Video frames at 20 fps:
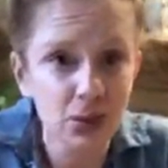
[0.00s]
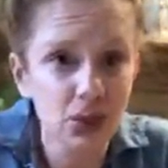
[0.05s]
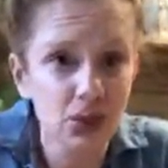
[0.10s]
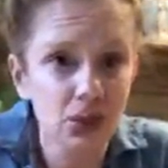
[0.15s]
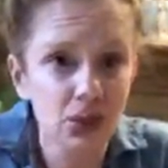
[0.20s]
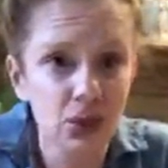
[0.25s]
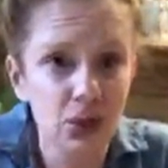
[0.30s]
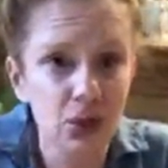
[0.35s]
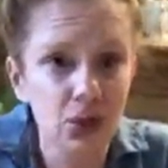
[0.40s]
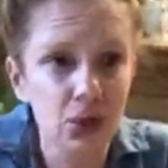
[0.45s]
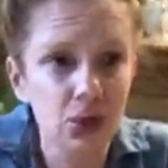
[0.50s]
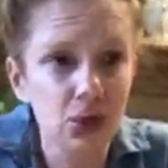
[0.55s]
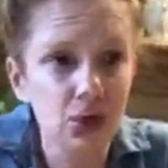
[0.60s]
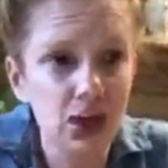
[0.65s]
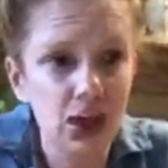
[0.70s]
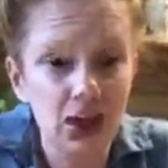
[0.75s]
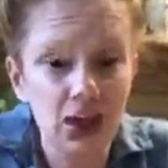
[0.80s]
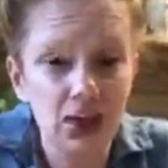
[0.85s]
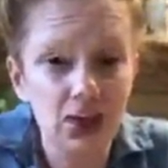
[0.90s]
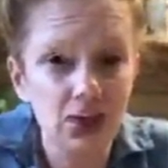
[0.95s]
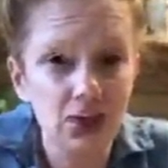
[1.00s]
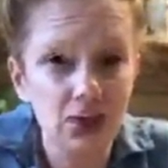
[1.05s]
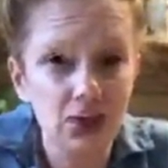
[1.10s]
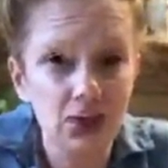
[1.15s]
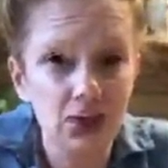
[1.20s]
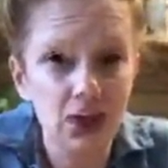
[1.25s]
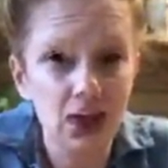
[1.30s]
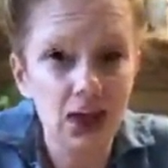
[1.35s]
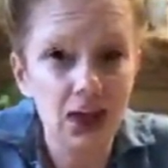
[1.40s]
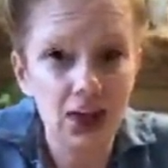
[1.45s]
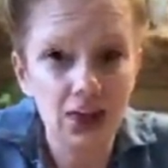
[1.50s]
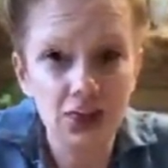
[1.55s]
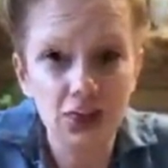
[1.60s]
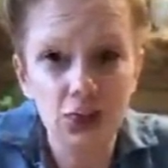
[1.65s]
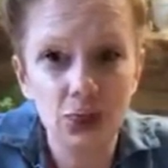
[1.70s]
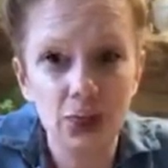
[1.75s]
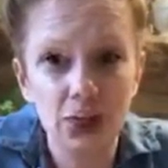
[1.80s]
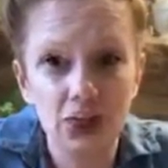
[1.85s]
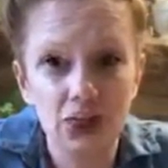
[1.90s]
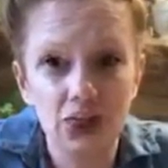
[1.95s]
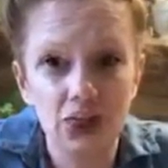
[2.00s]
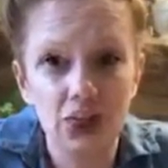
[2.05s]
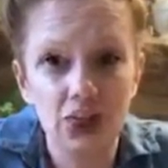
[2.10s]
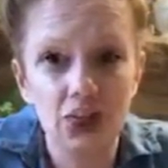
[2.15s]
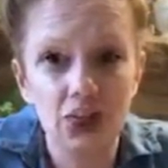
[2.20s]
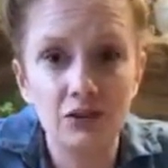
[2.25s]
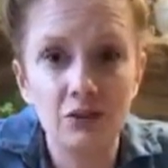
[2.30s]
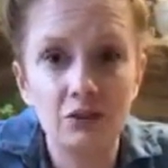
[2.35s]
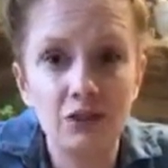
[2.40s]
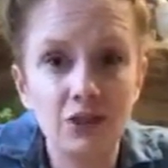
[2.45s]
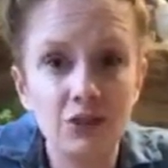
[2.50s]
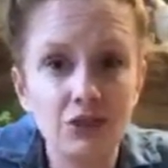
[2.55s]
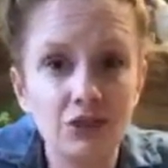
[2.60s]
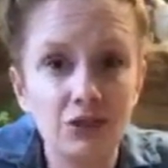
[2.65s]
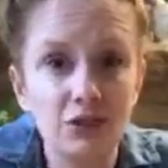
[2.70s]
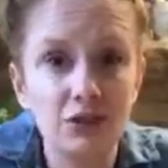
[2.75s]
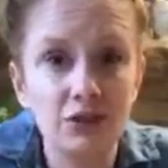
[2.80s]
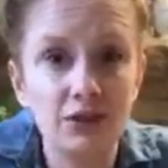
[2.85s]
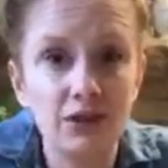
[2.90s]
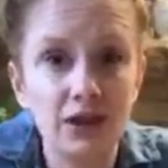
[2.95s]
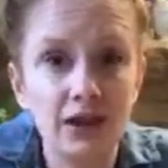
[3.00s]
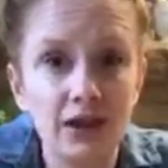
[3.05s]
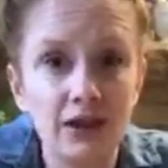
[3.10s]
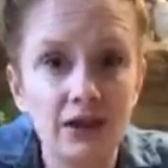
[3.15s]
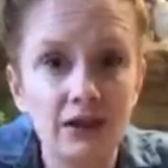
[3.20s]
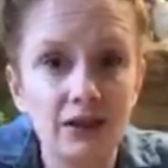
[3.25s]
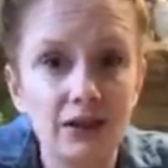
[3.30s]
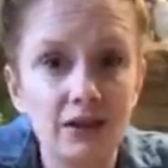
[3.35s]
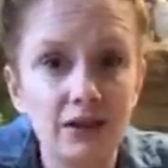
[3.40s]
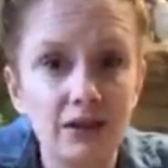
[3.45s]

So ask questions, make sure that